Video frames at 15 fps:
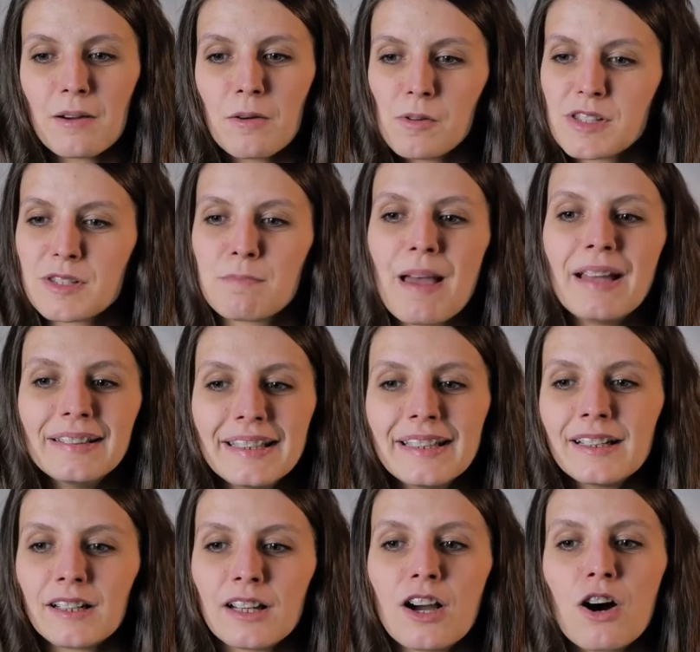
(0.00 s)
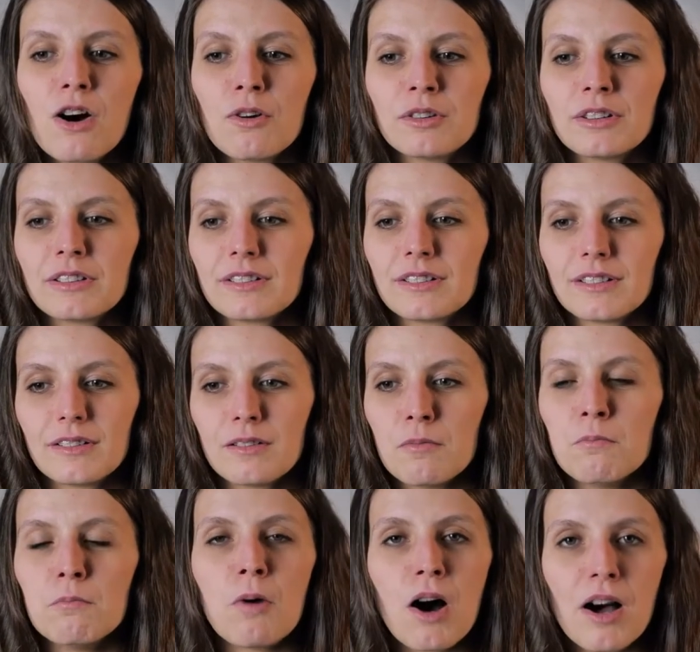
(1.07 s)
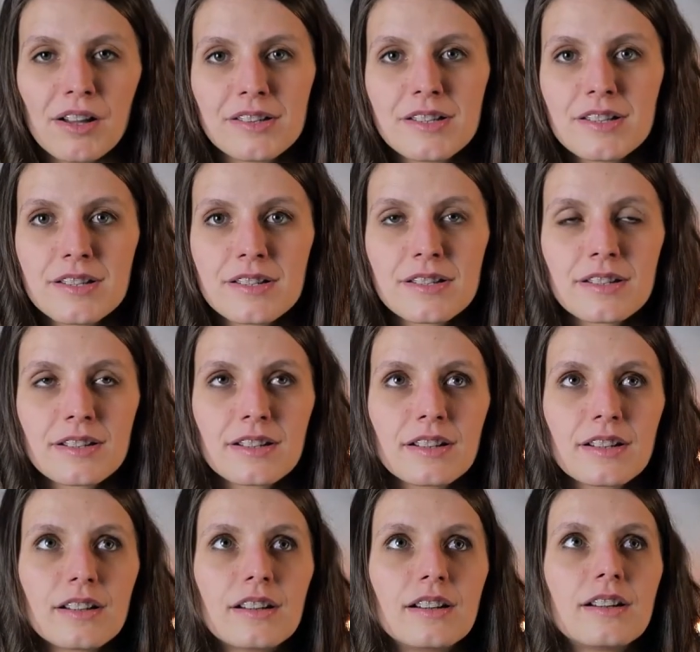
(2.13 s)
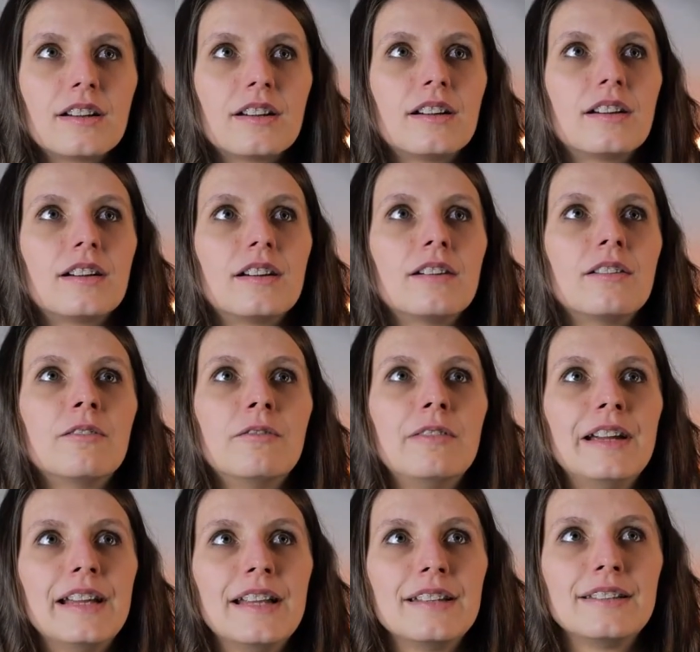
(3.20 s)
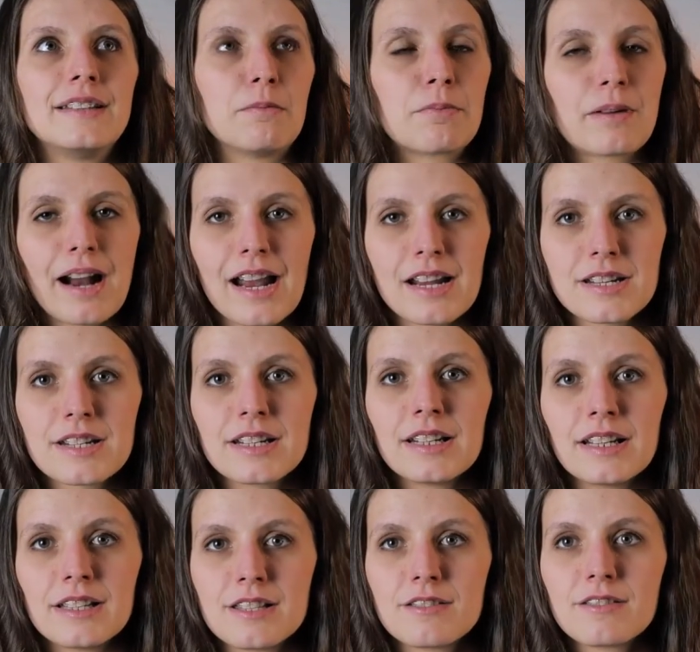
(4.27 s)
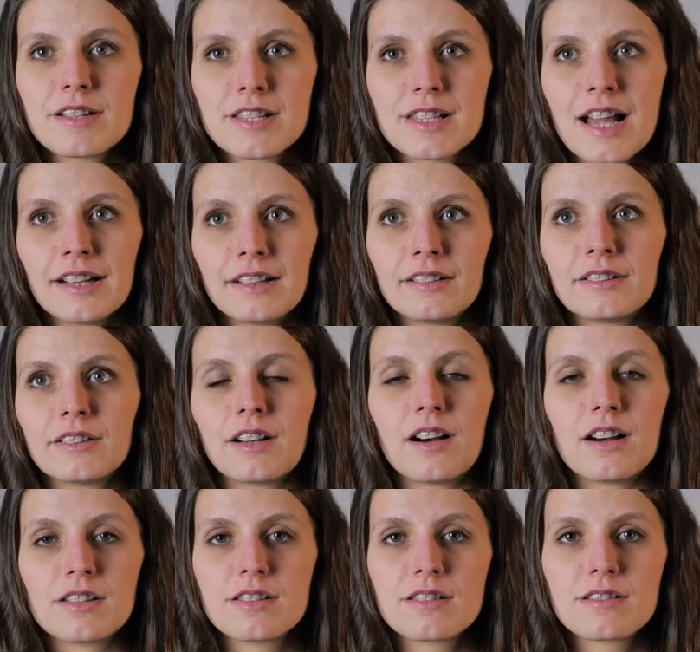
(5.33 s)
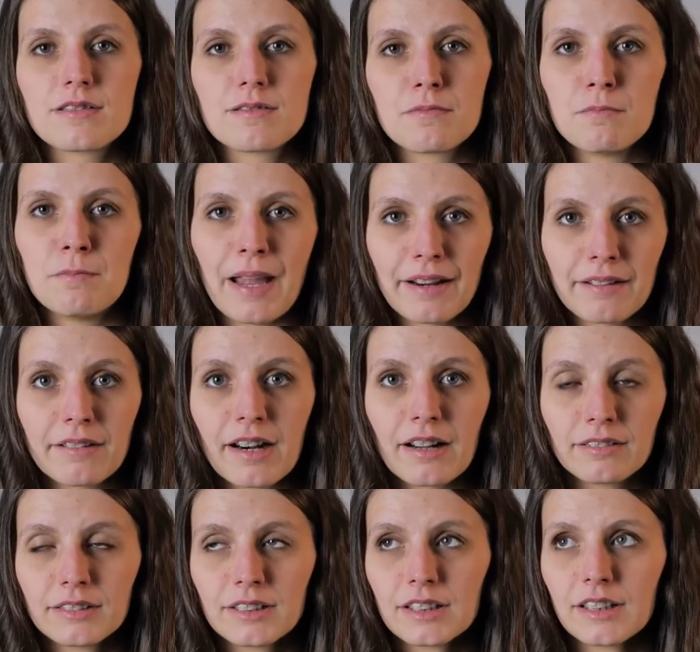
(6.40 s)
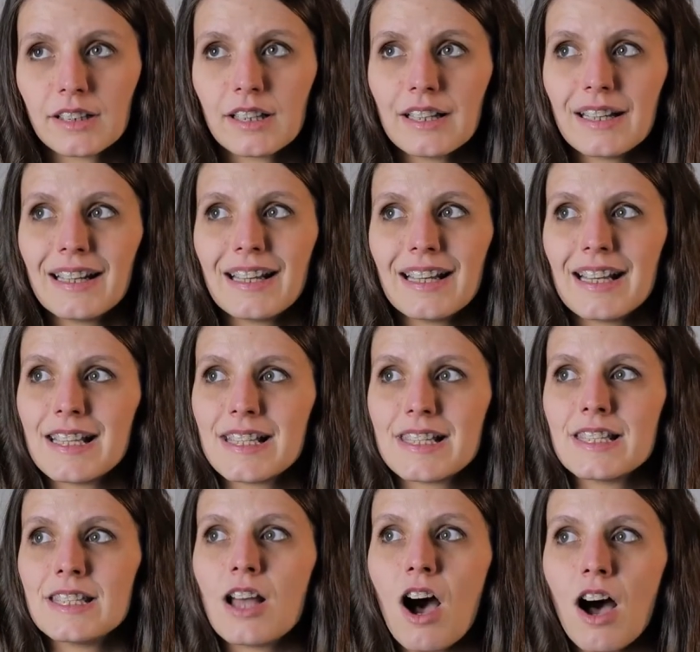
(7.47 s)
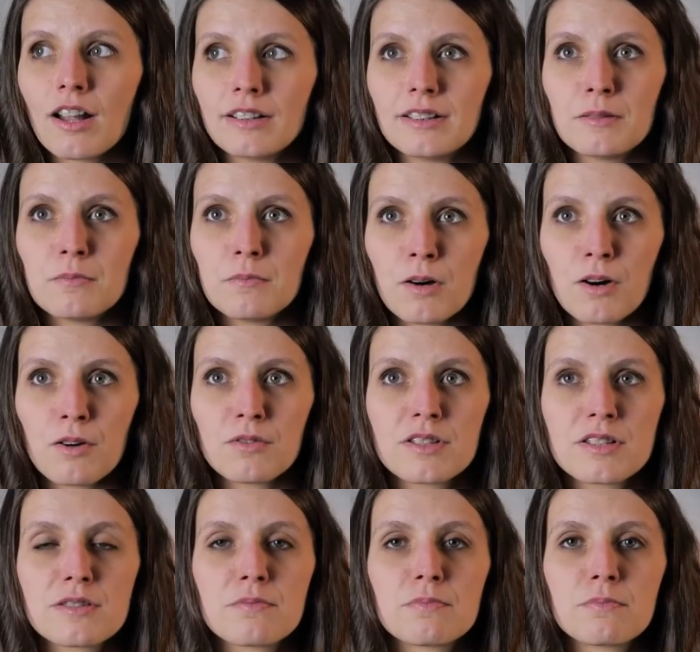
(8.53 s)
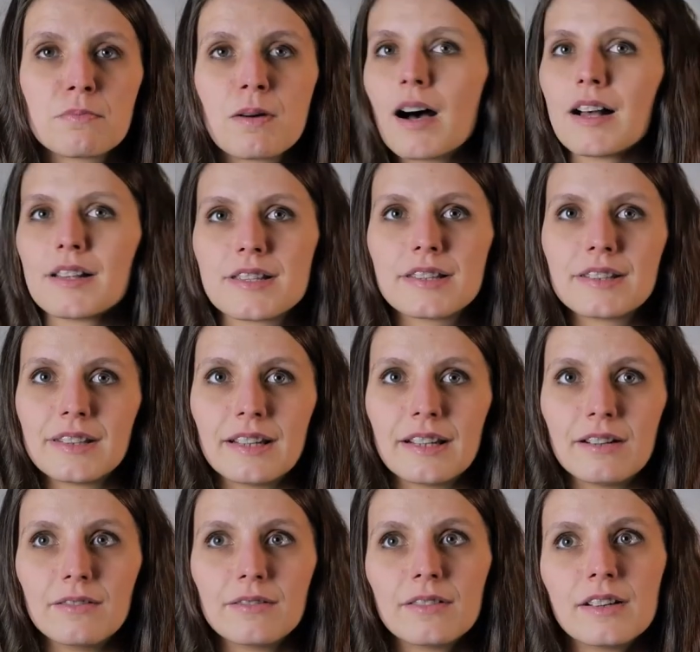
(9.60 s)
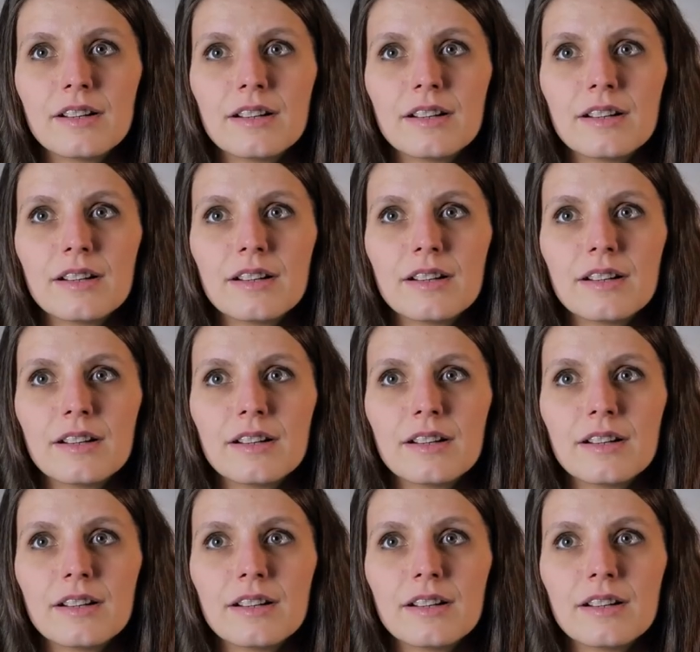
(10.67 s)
spending alone months with depression and suicidal thoughts background is not the most positive